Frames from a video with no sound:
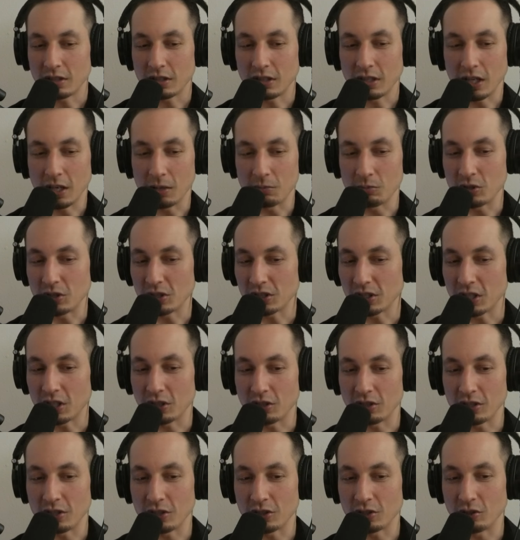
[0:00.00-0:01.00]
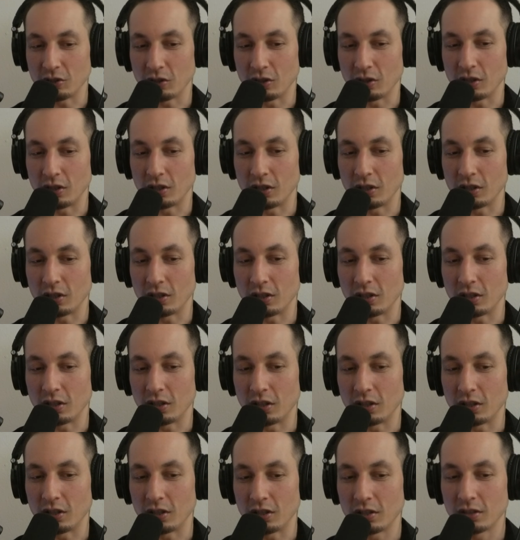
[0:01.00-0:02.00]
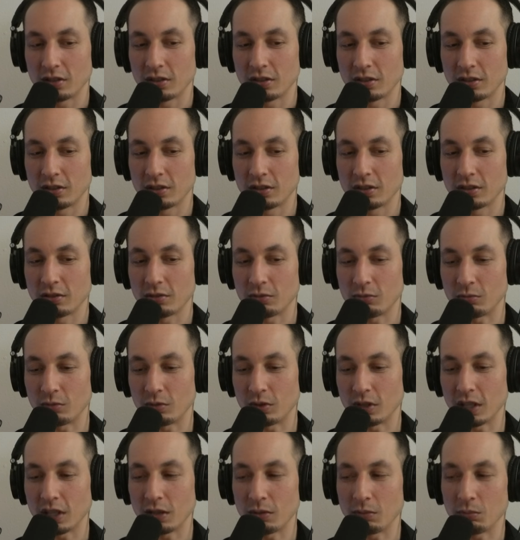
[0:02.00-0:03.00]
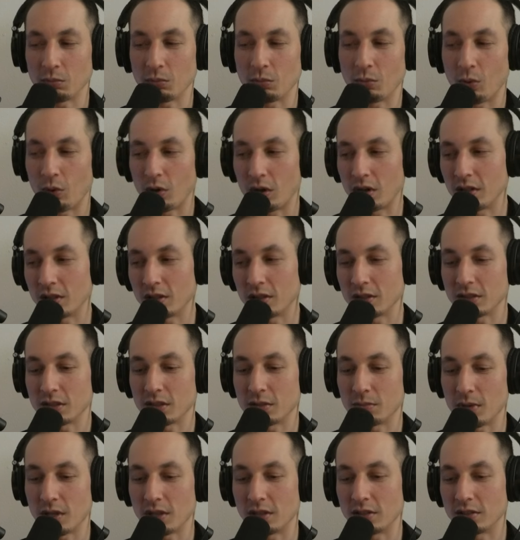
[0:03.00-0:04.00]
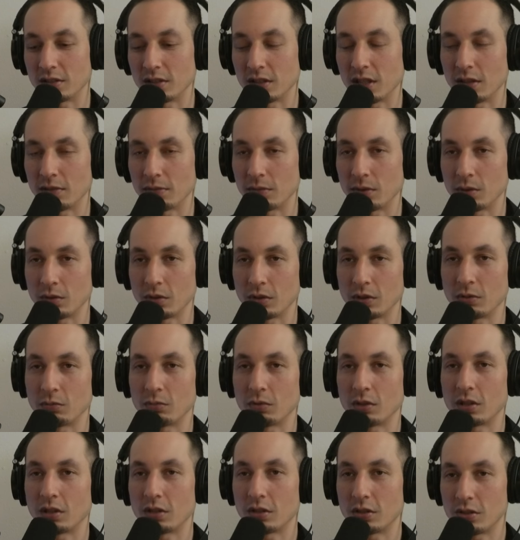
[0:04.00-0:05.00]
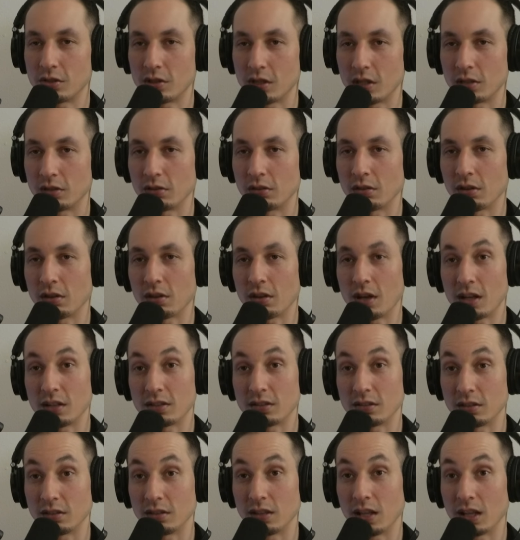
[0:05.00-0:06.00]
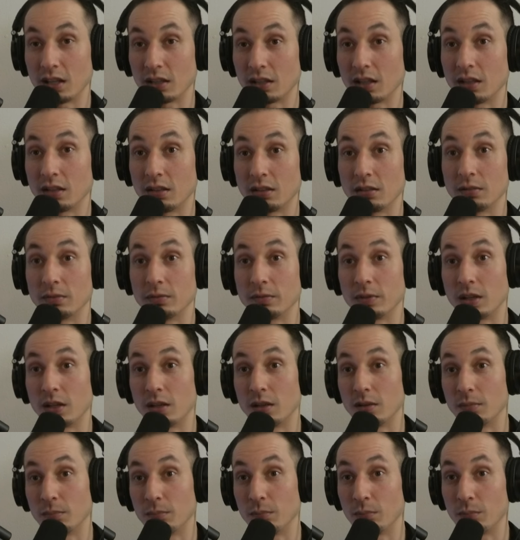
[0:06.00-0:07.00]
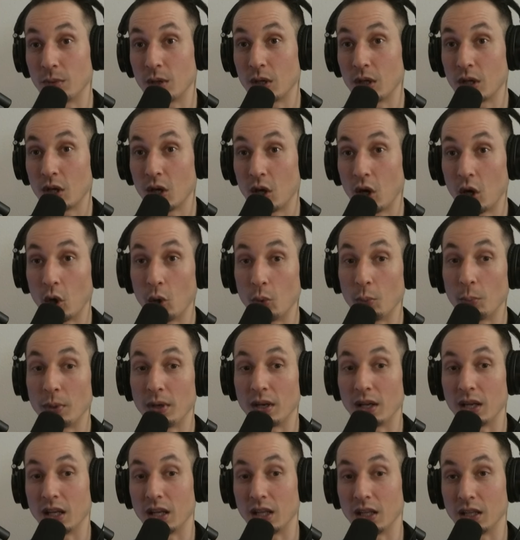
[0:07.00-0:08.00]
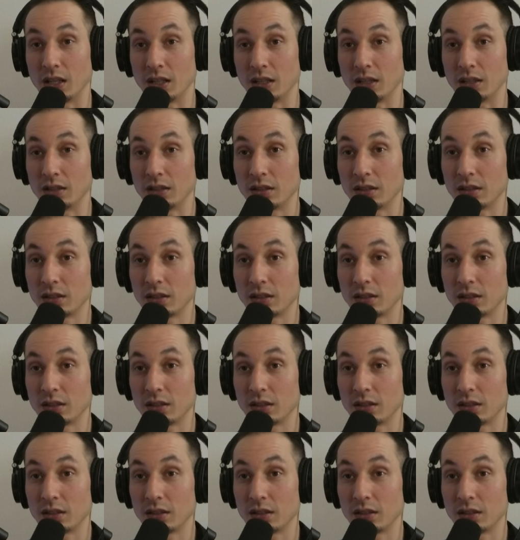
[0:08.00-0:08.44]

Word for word: I'm just curious your your we'll get more into some other stuff. What are your general thoughts on that kind of um, opening